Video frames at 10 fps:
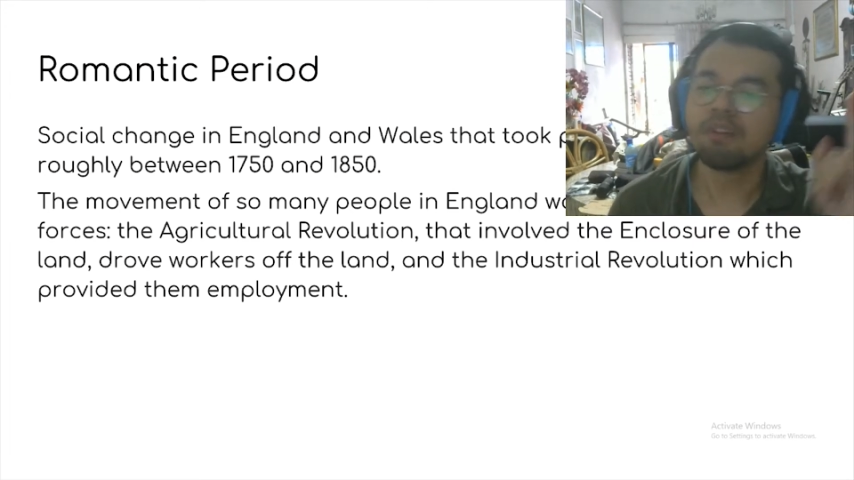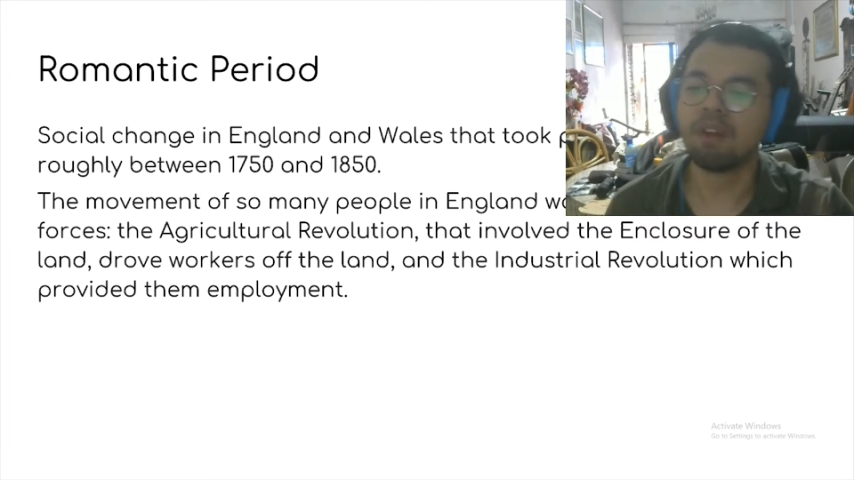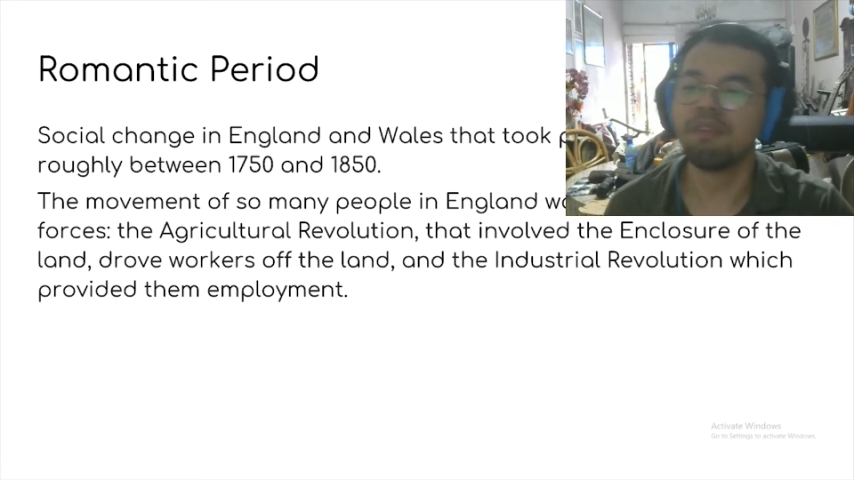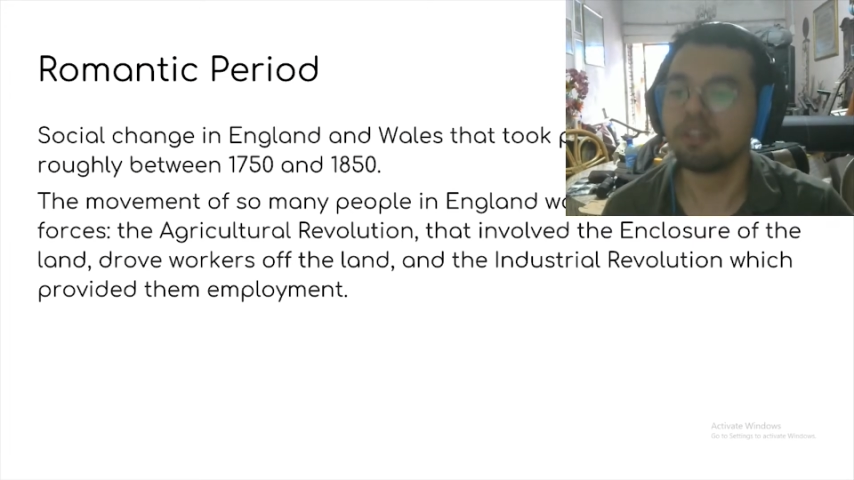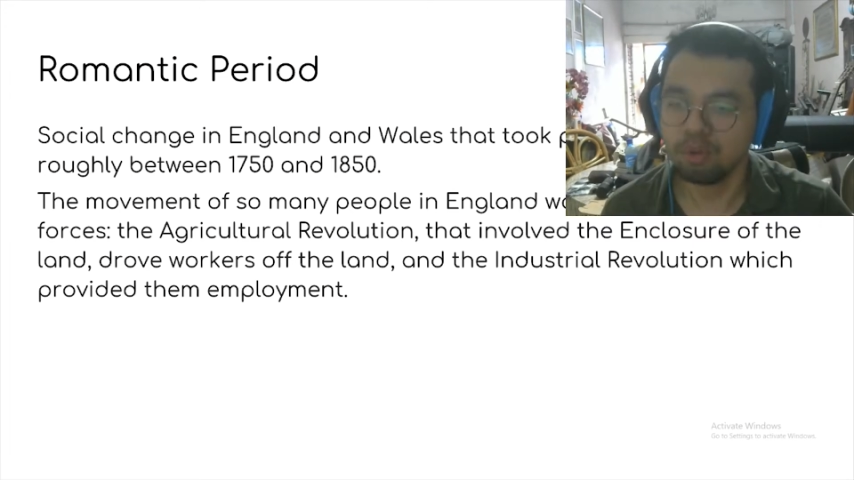
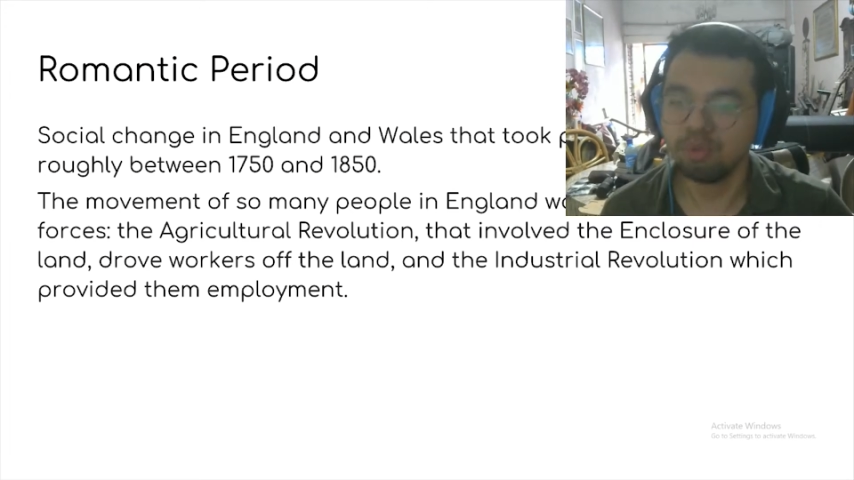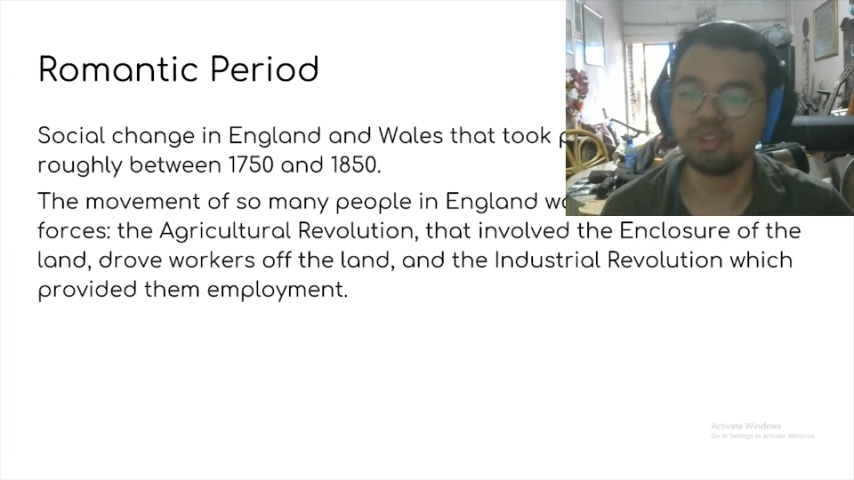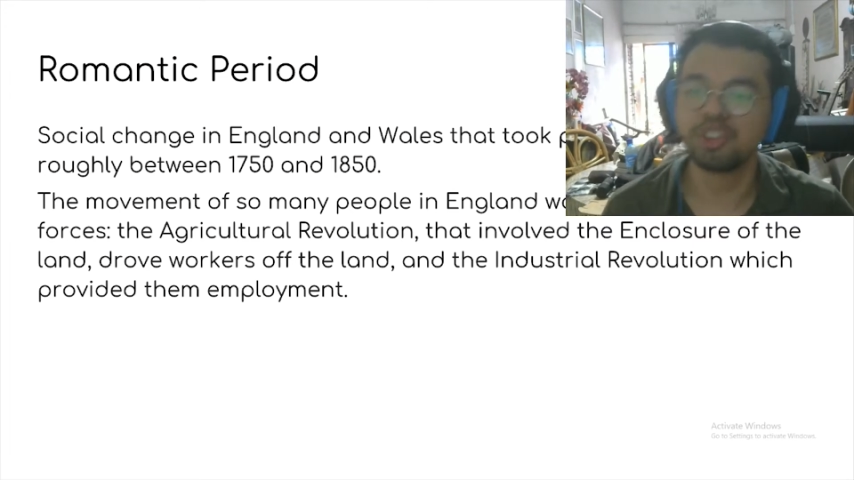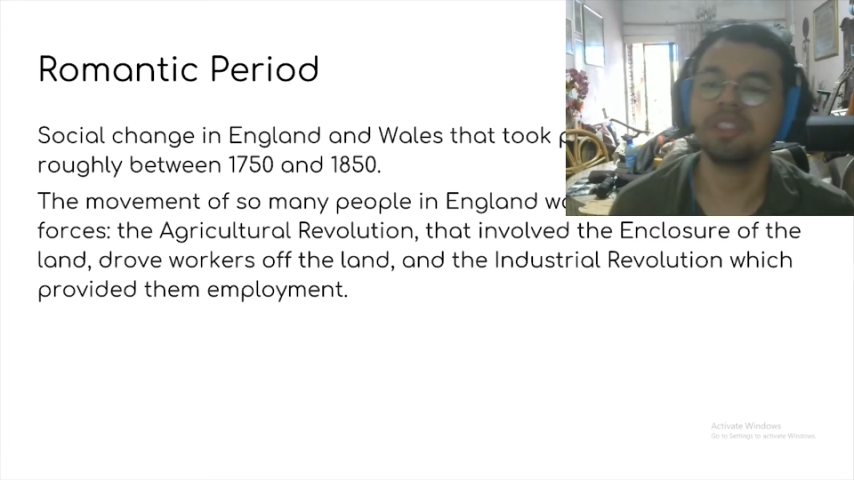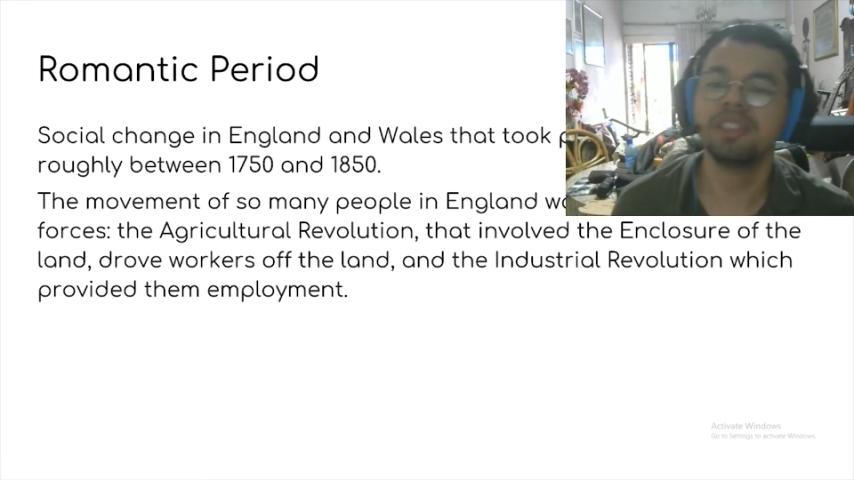
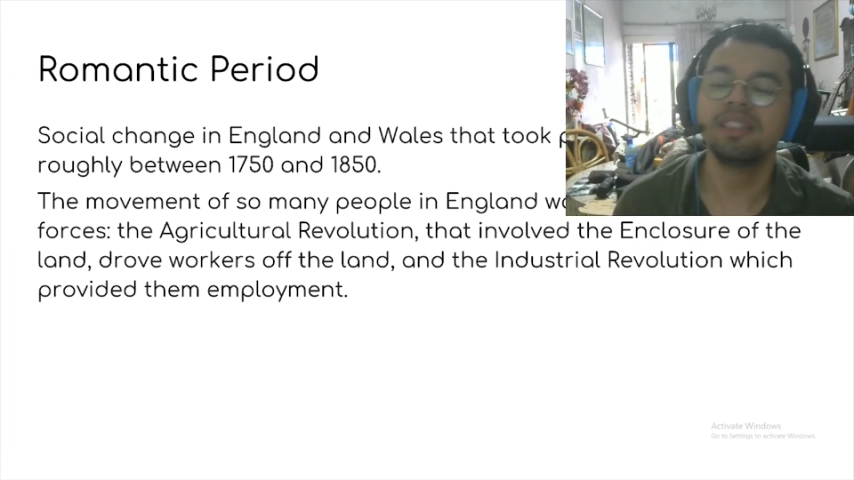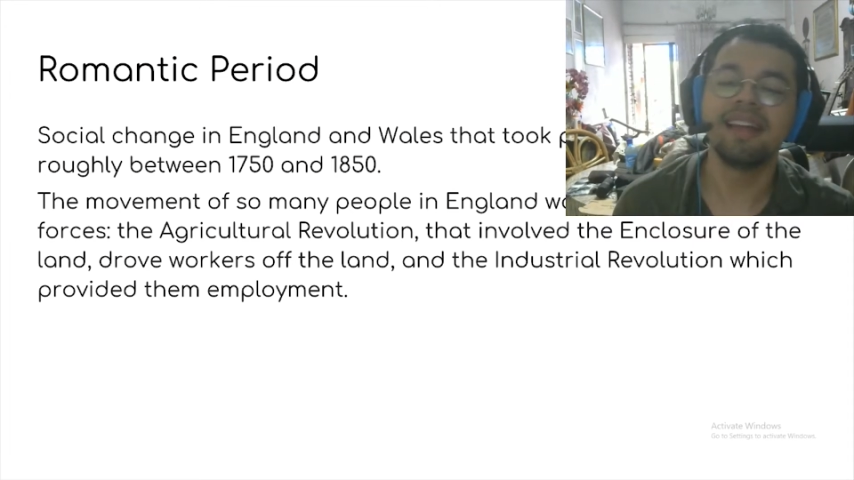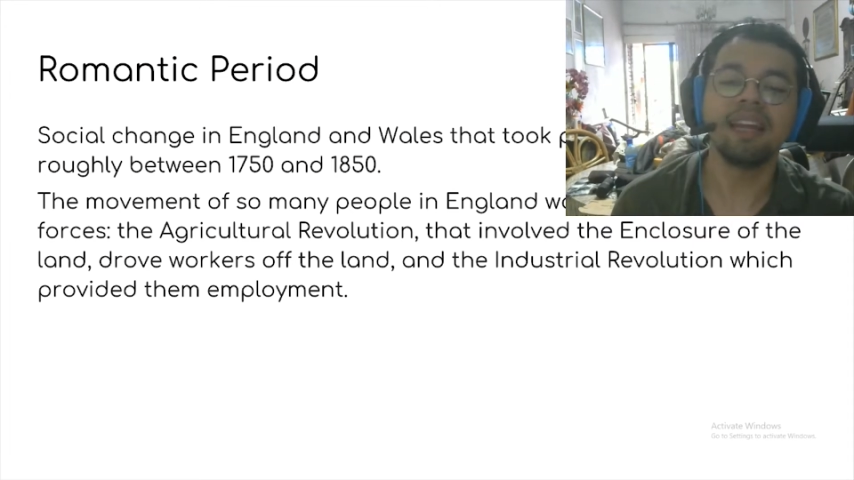revolution that